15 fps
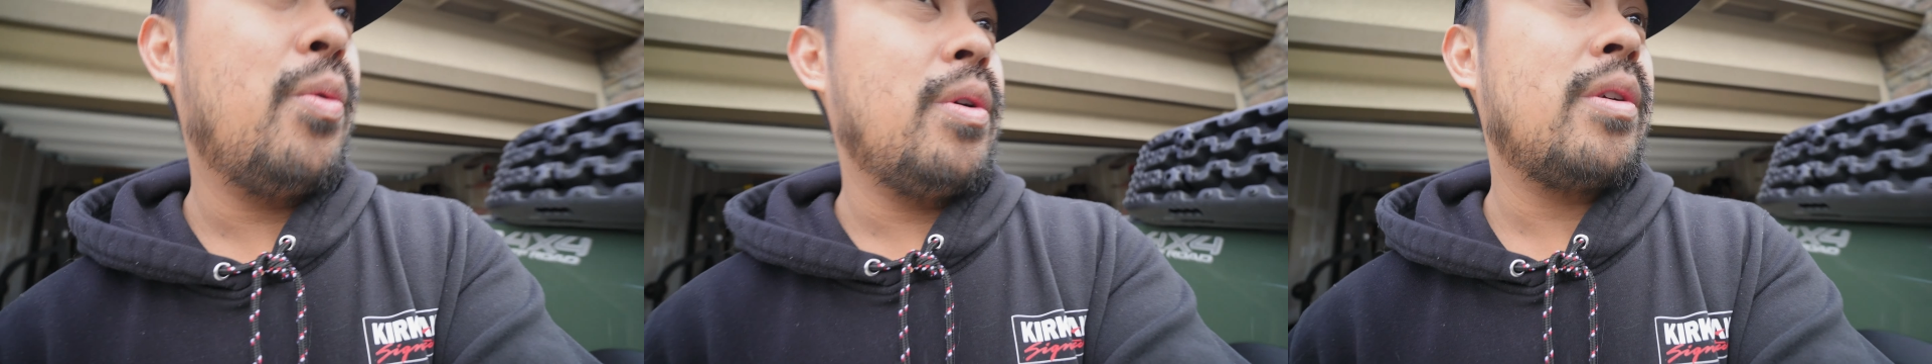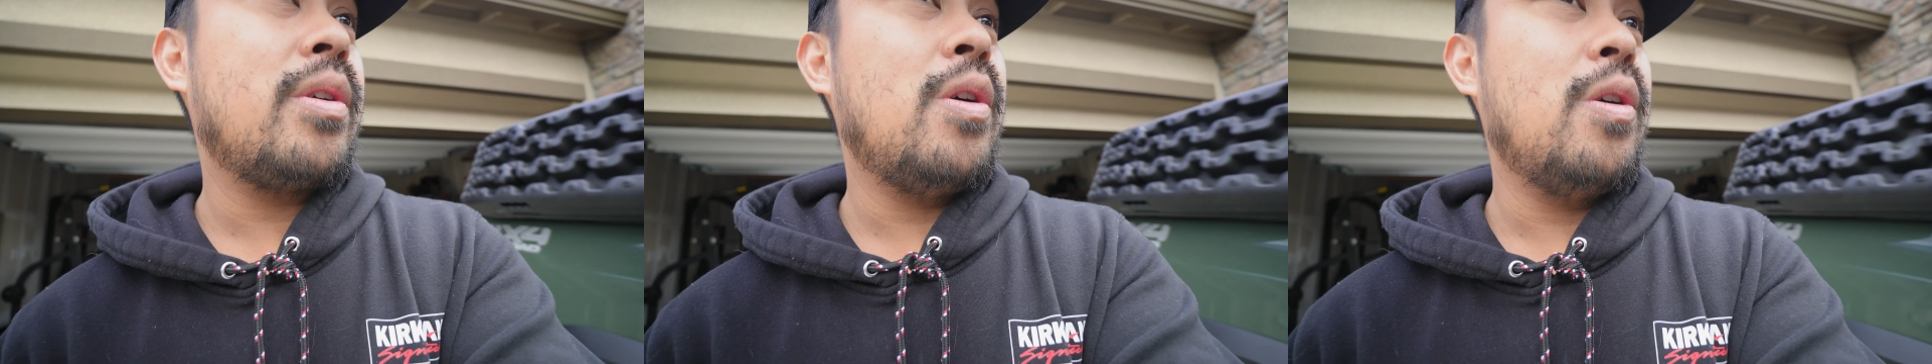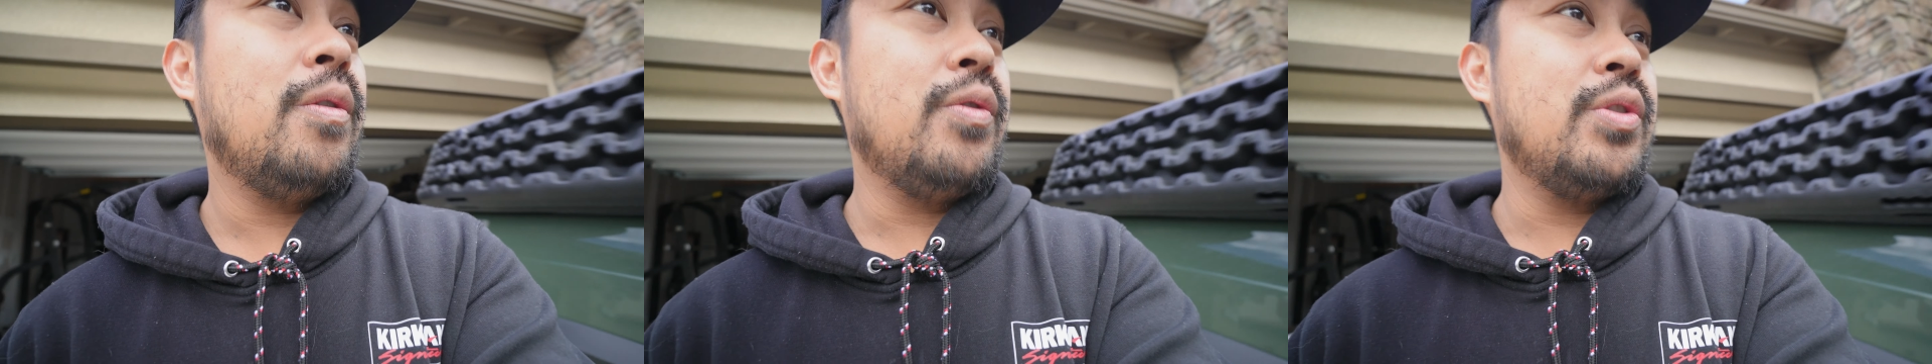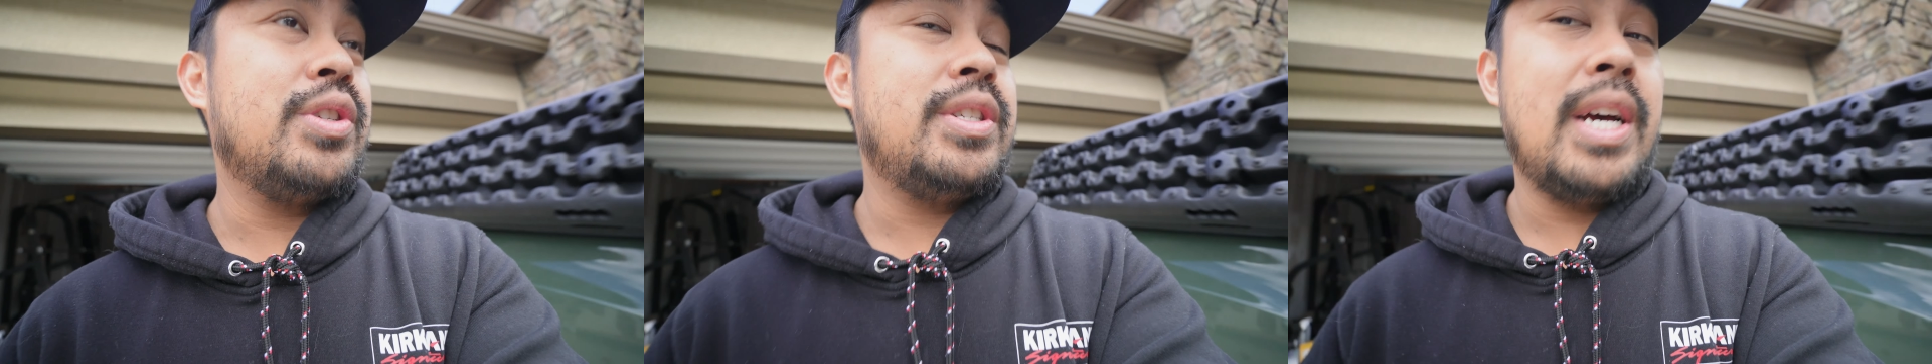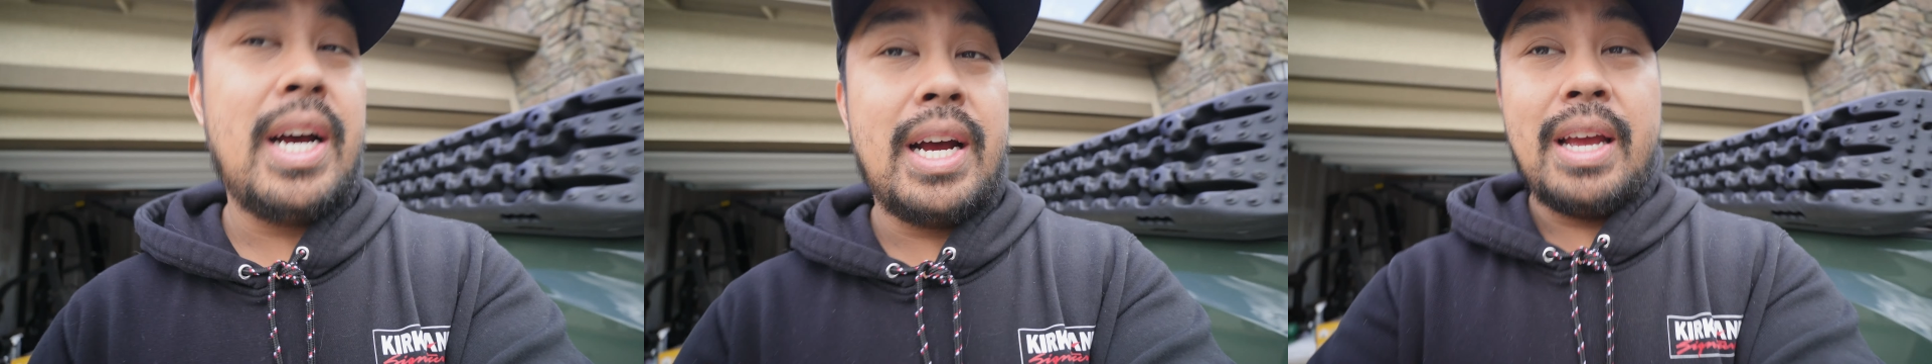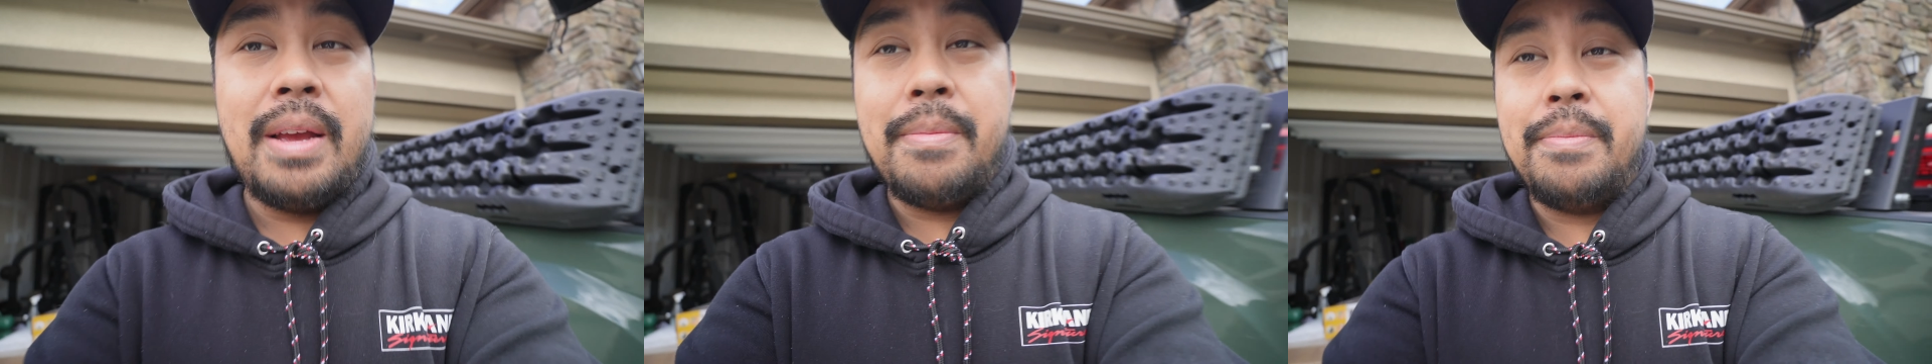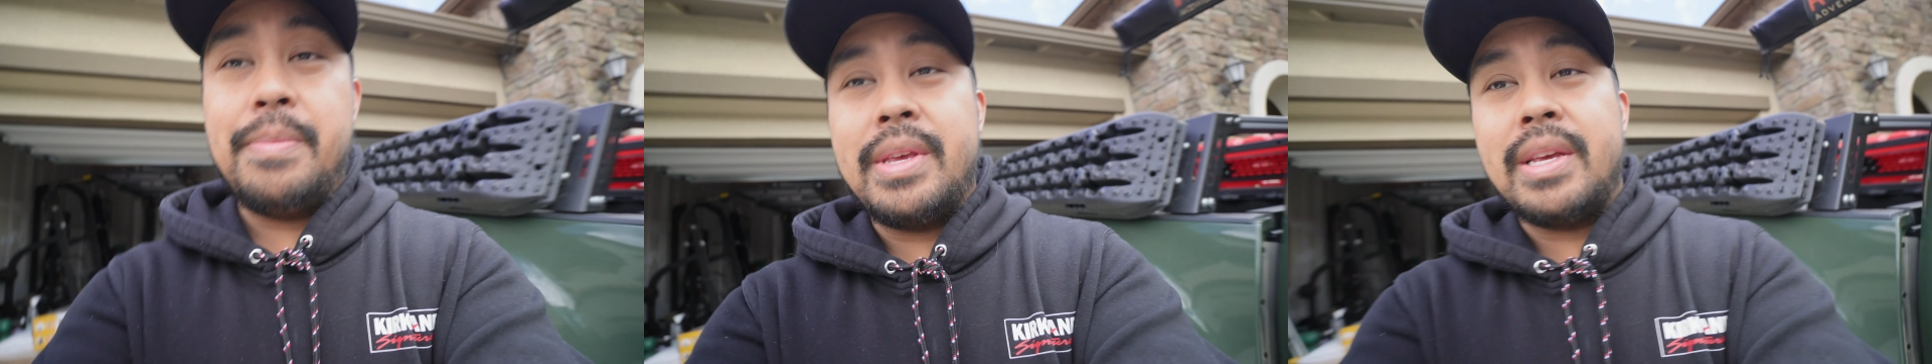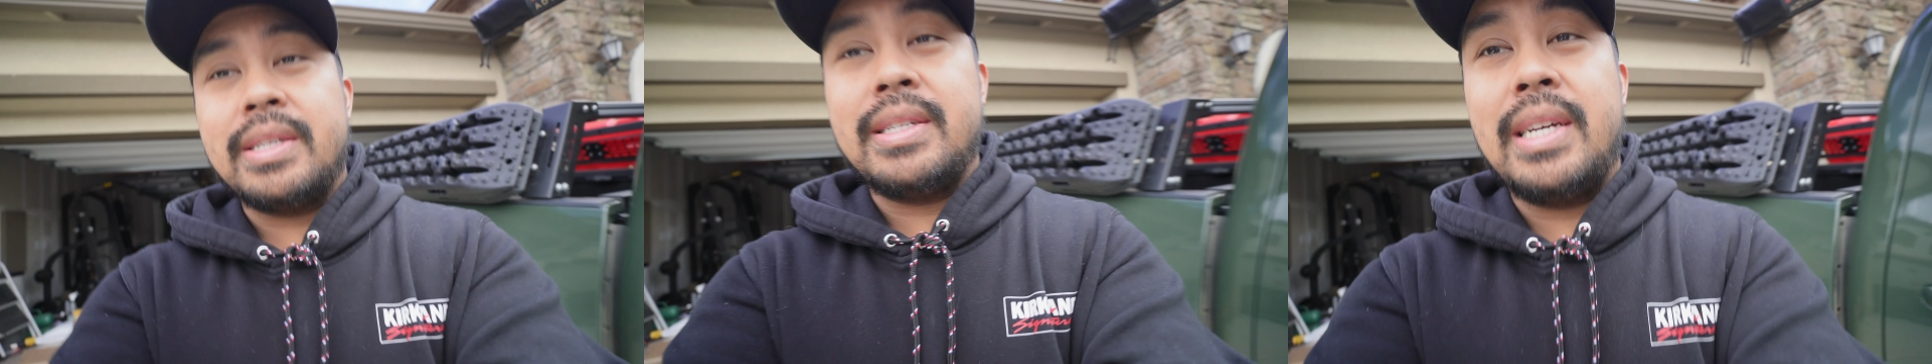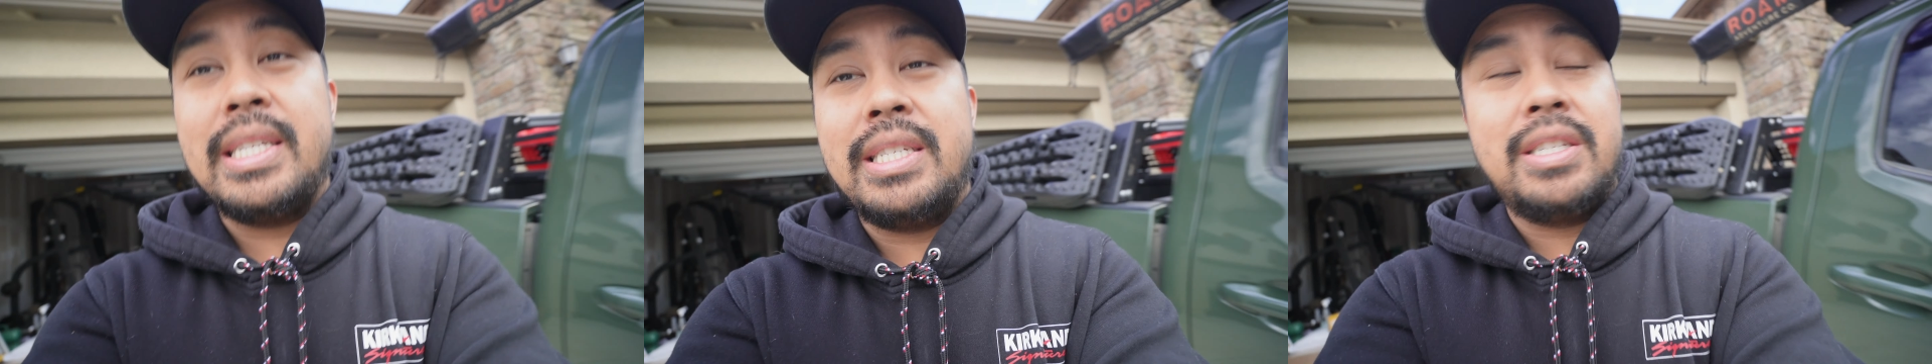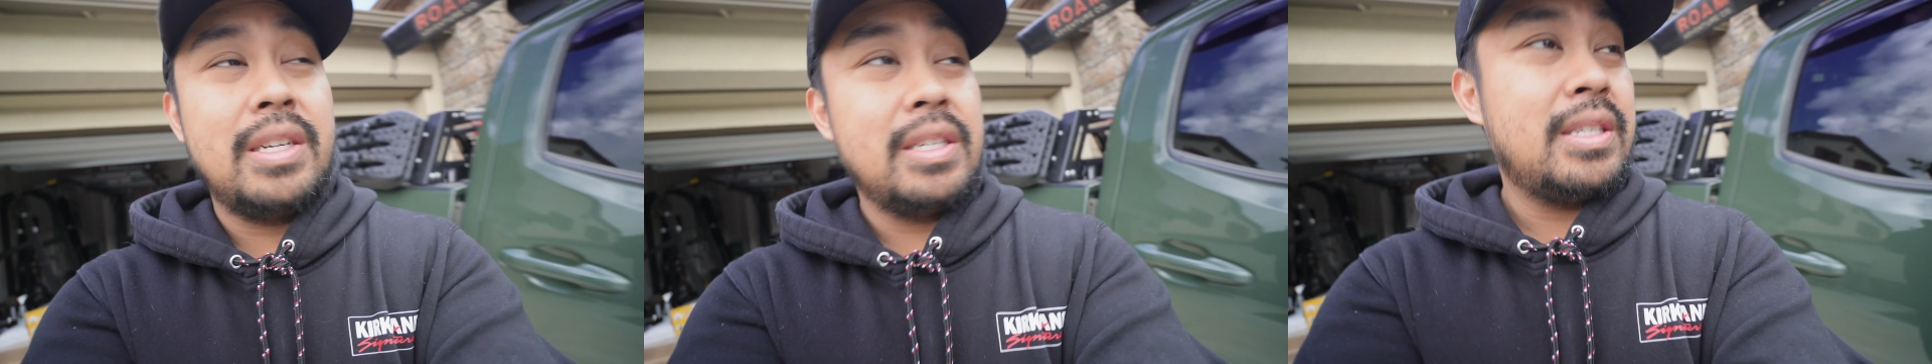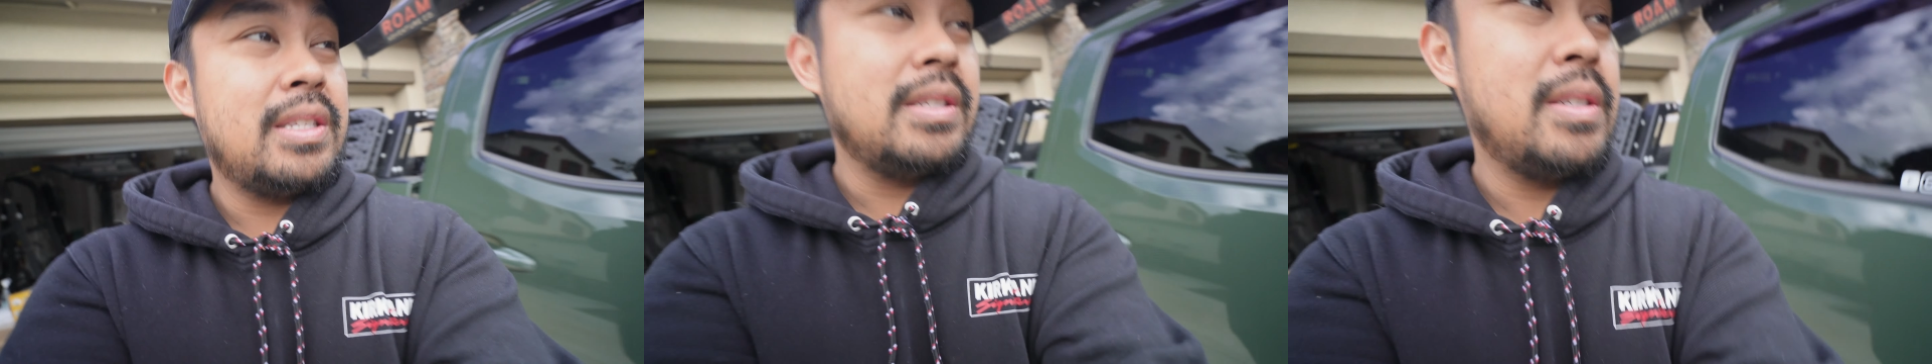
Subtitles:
work over time because I just